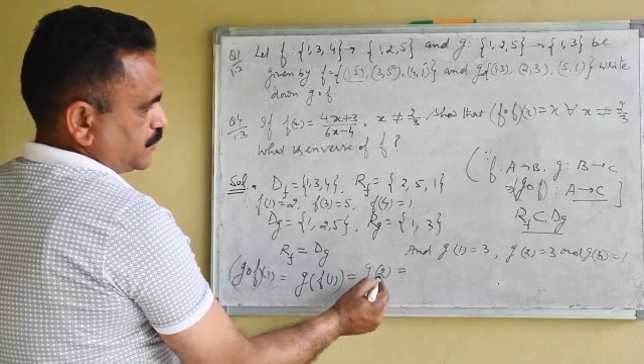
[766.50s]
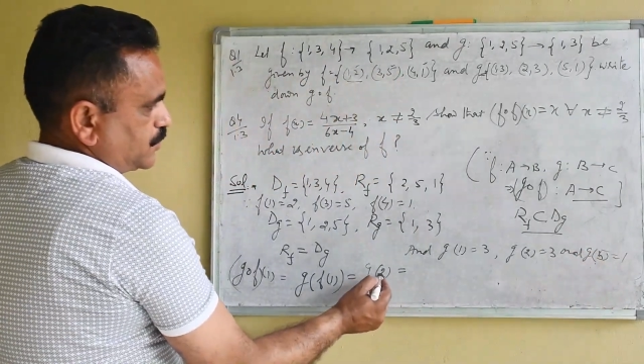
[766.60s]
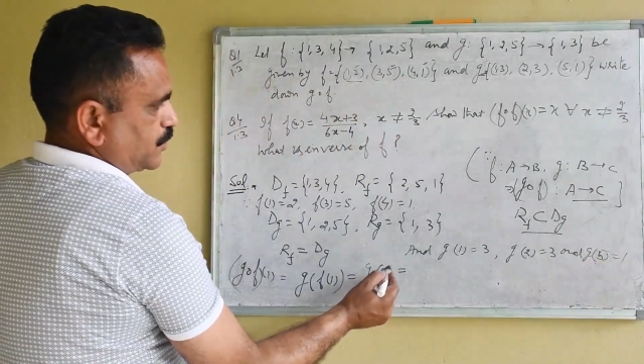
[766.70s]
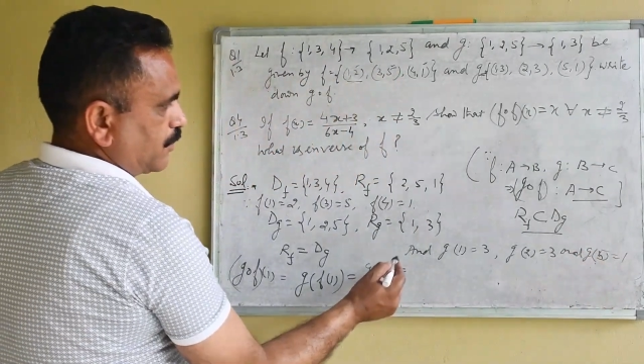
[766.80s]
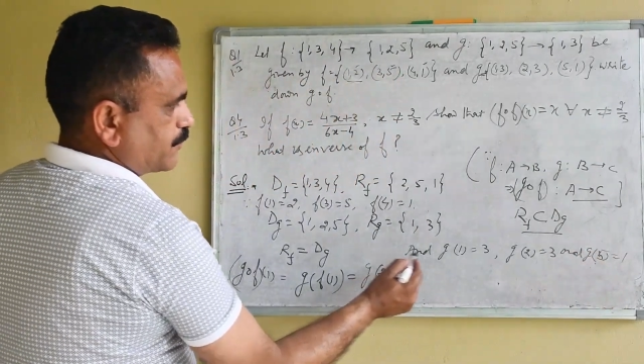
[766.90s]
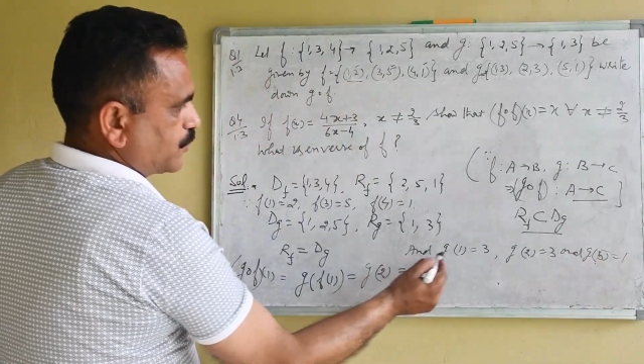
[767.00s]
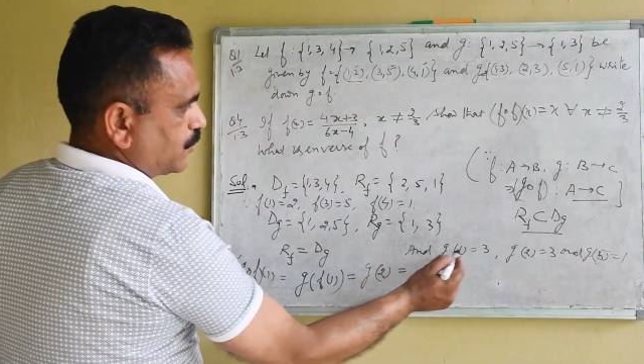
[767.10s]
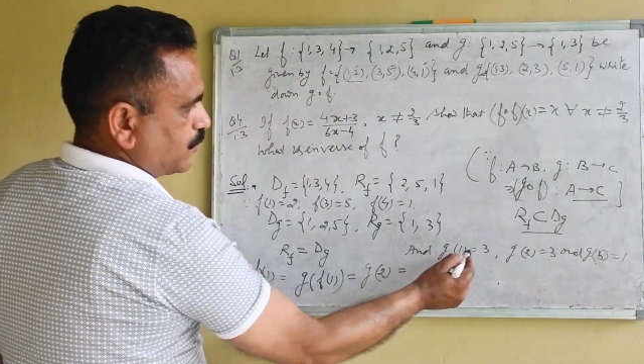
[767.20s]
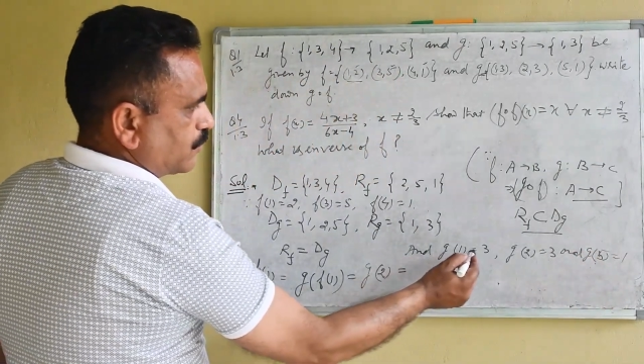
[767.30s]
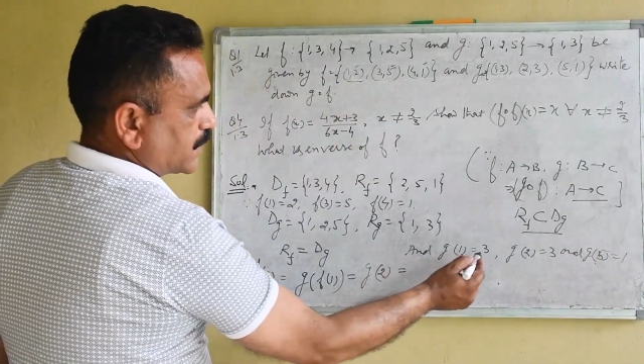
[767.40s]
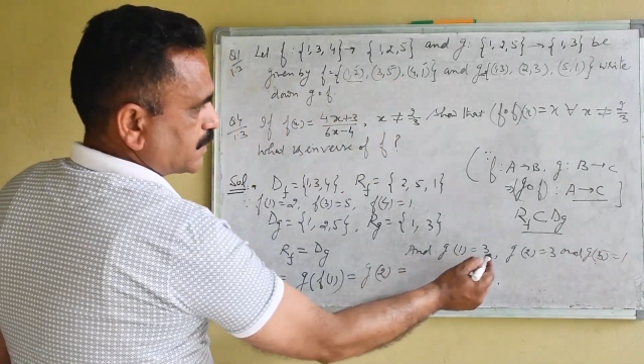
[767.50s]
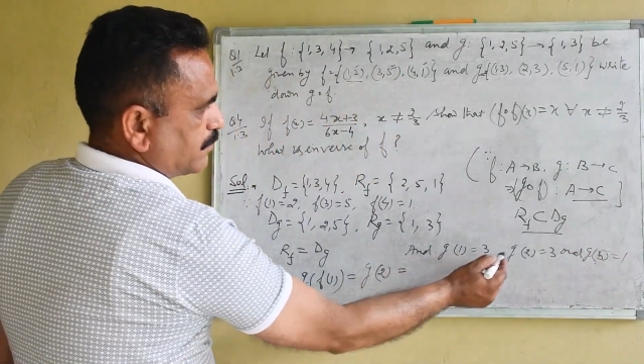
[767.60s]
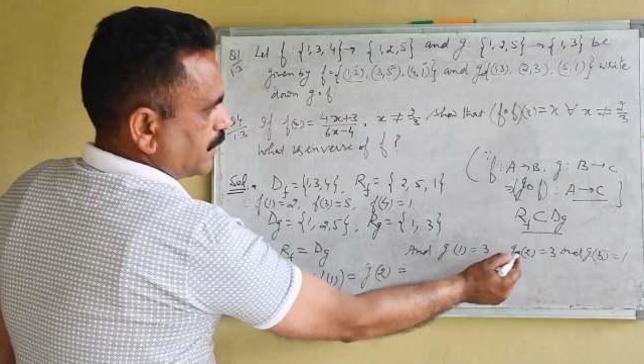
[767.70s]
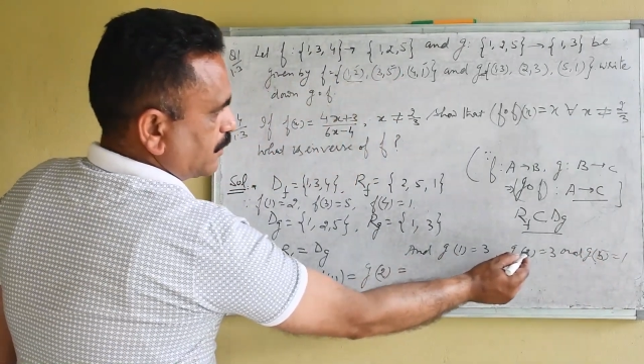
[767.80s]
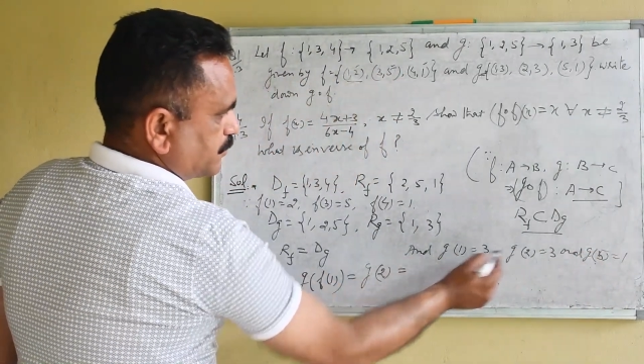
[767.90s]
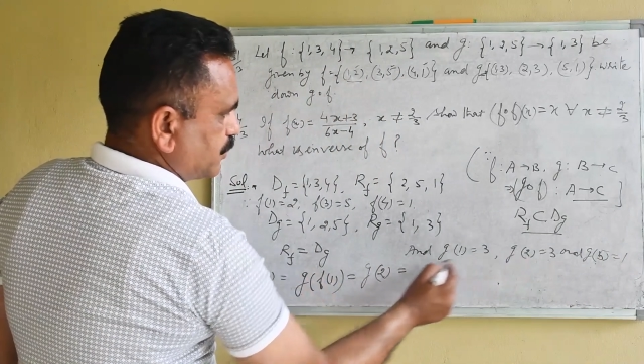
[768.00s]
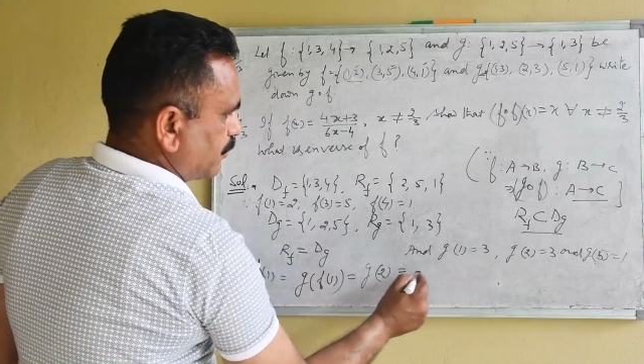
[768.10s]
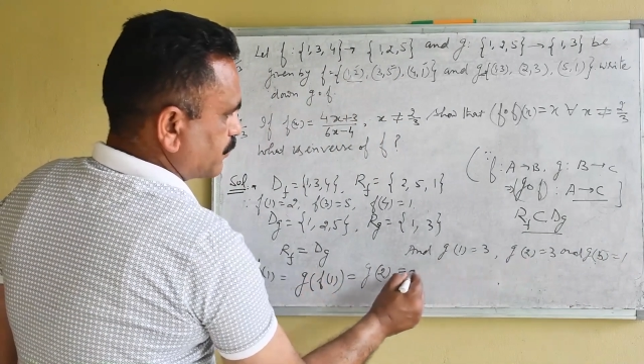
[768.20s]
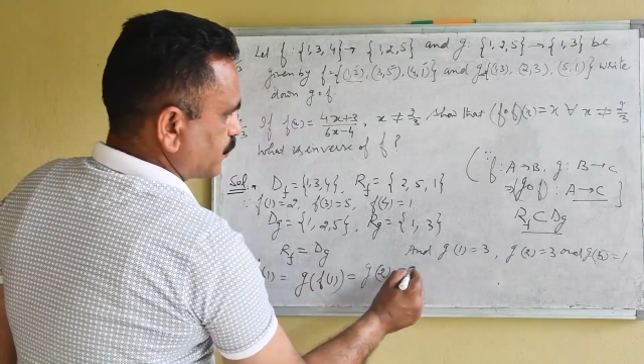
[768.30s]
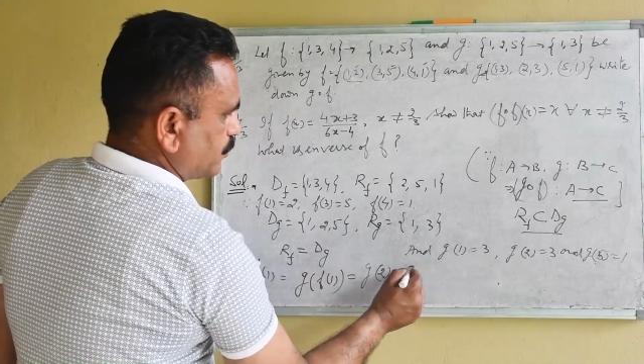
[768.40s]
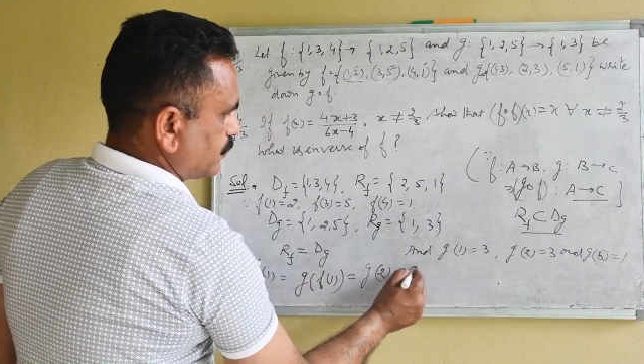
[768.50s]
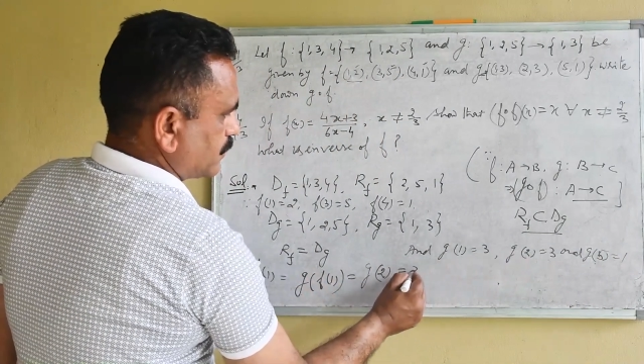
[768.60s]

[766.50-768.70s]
G of 2, what is the value of G of 2?